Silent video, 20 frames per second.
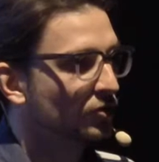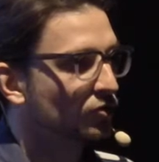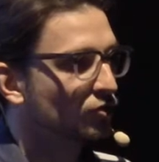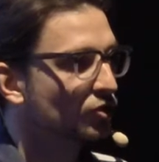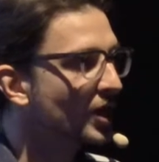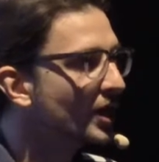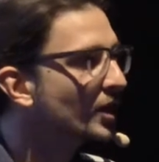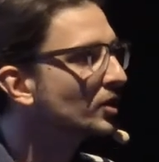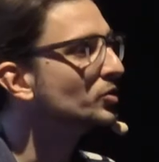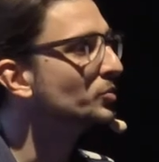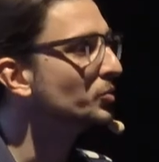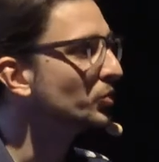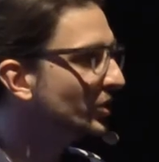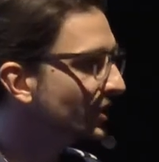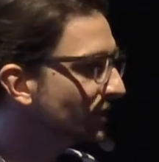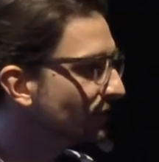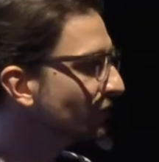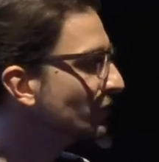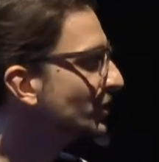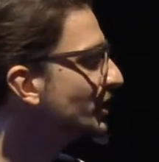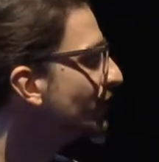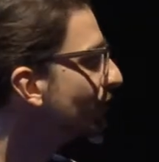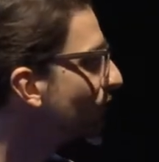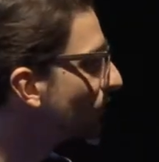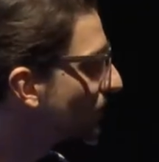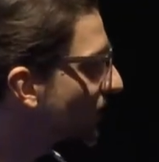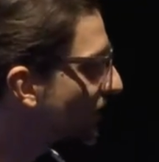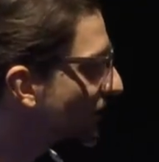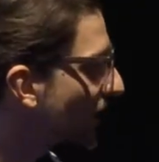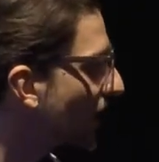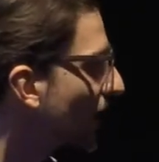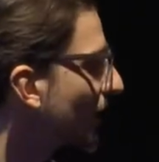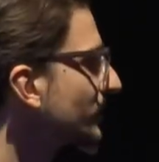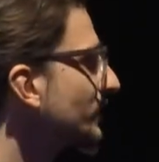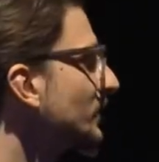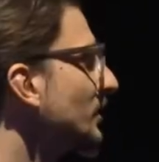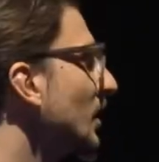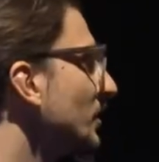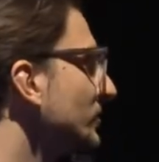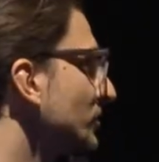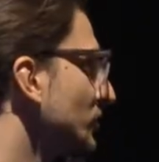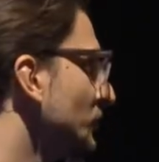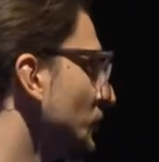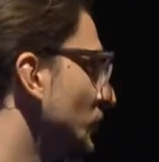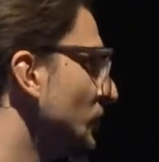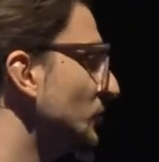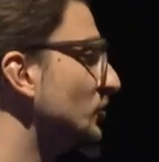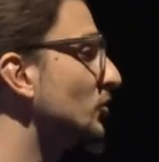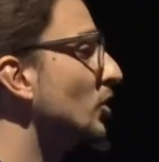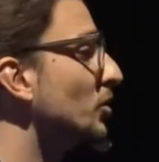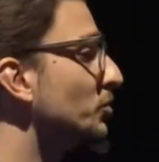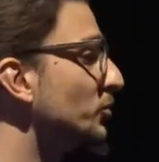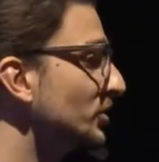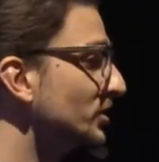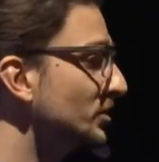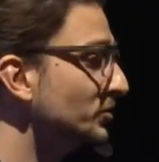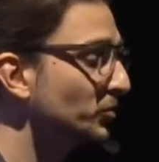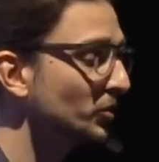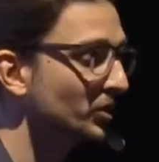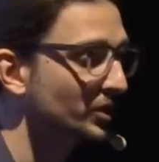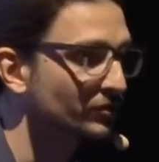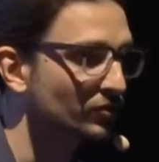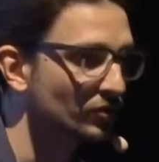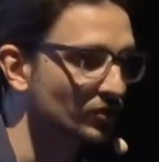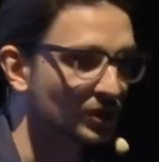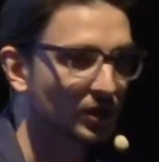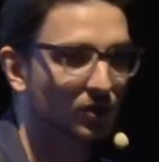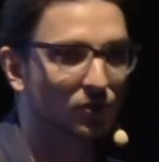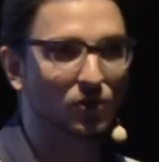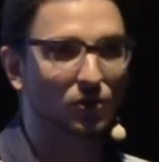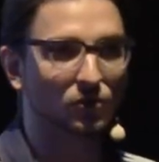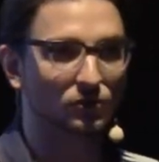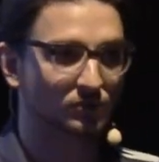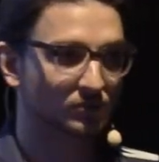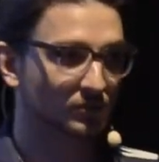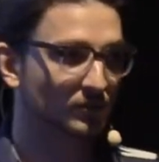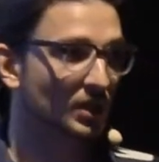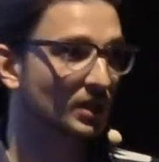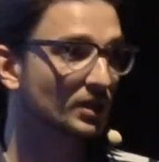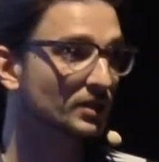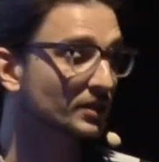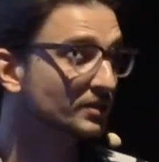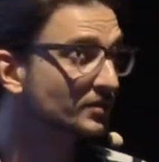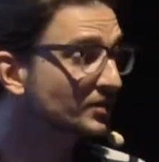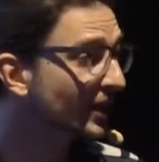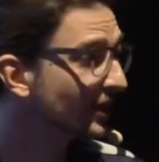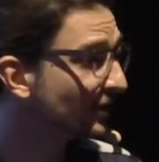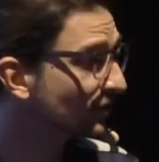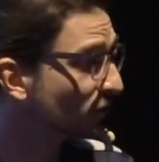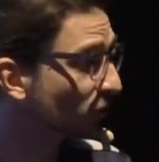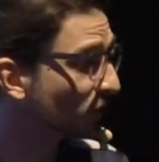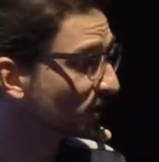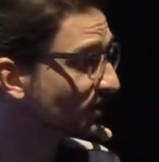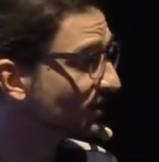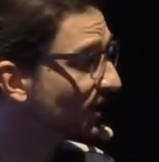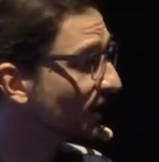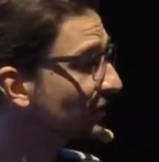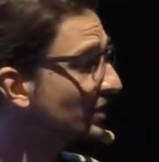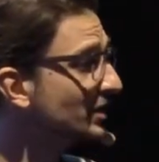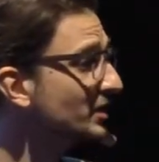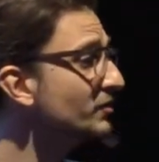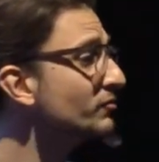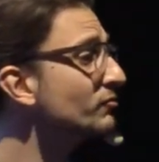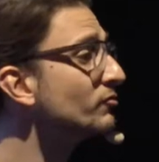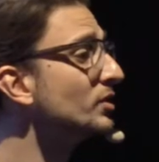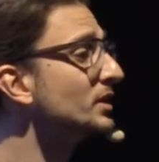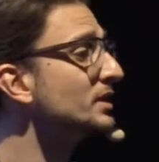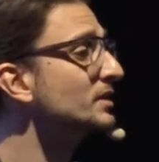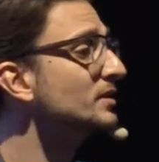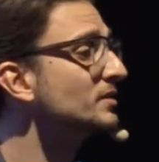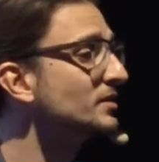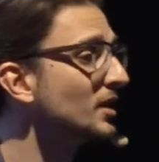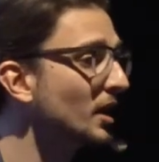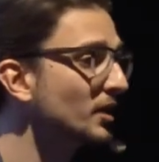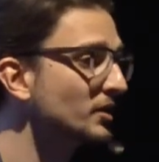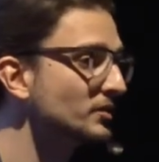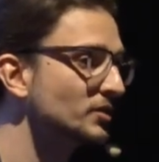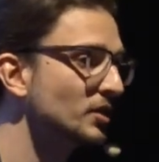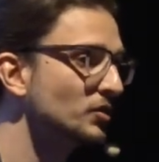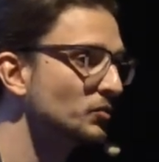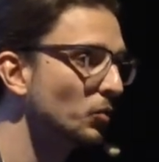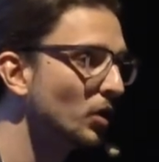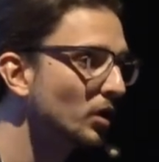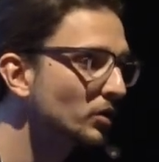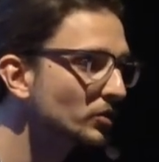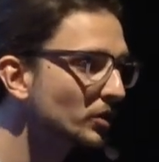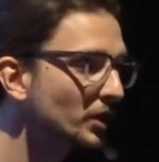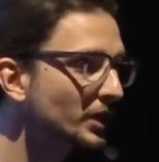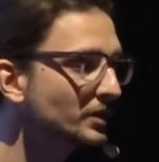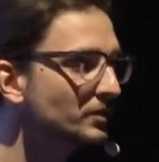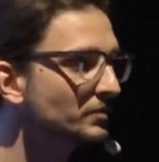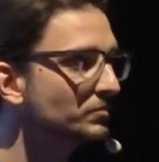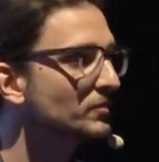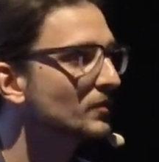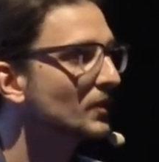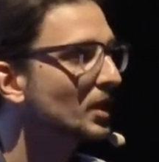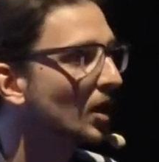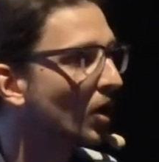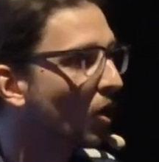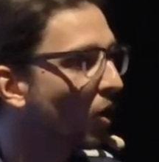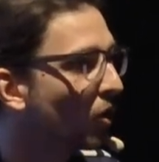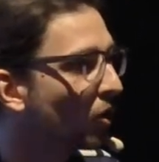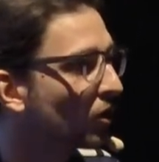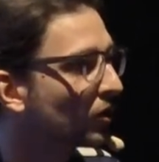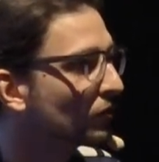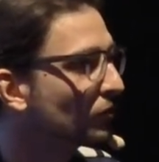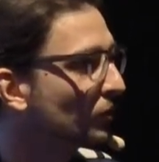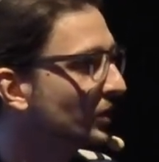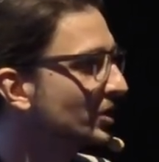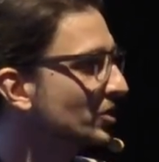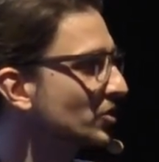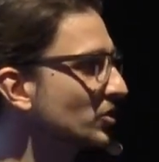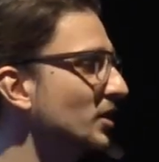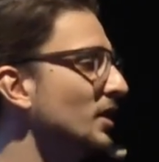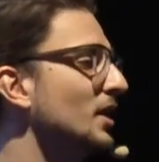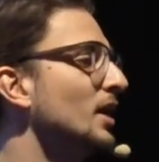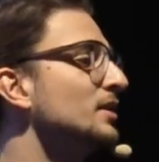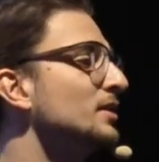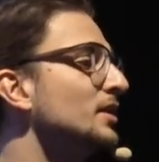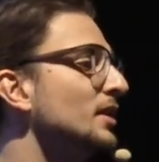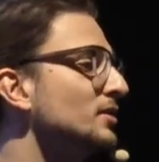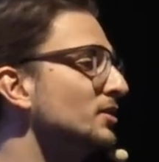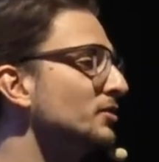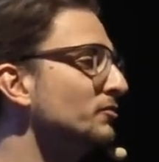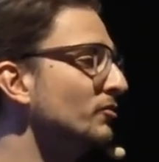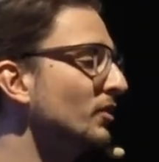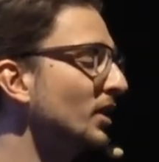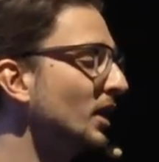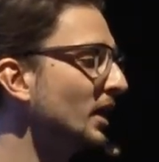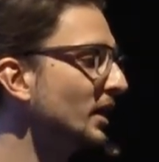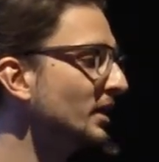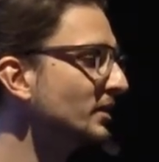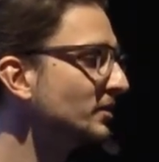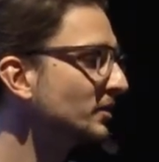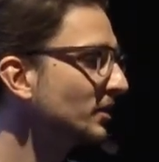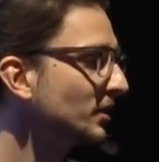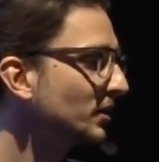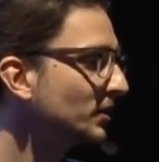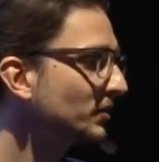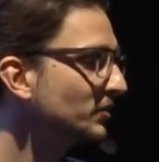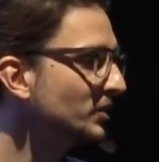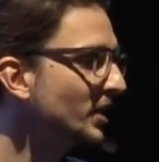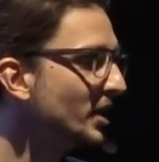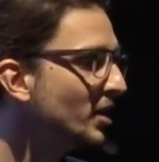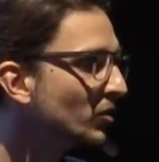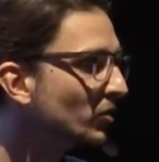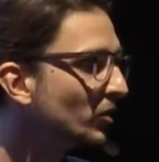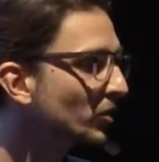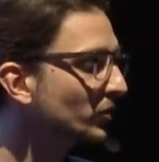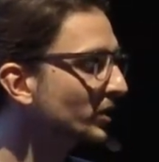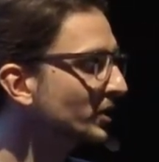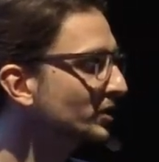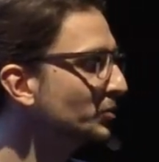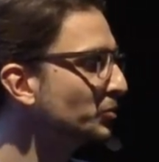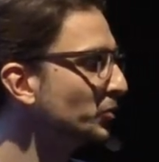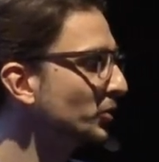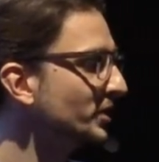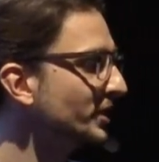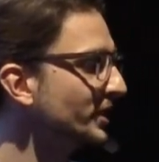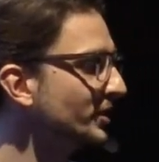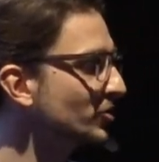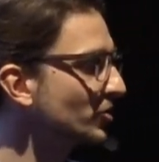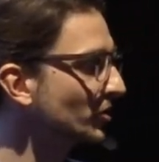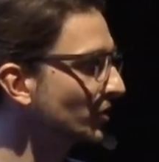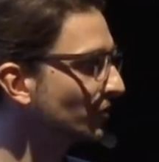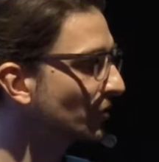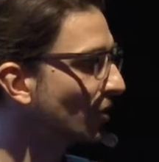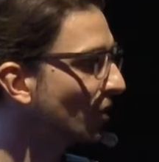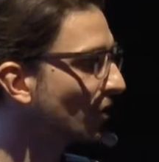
share the brief with different designers and ask them to interpret the brief on their own. In this case, it was seven different designers that worked on it, all of which identified their own interpretation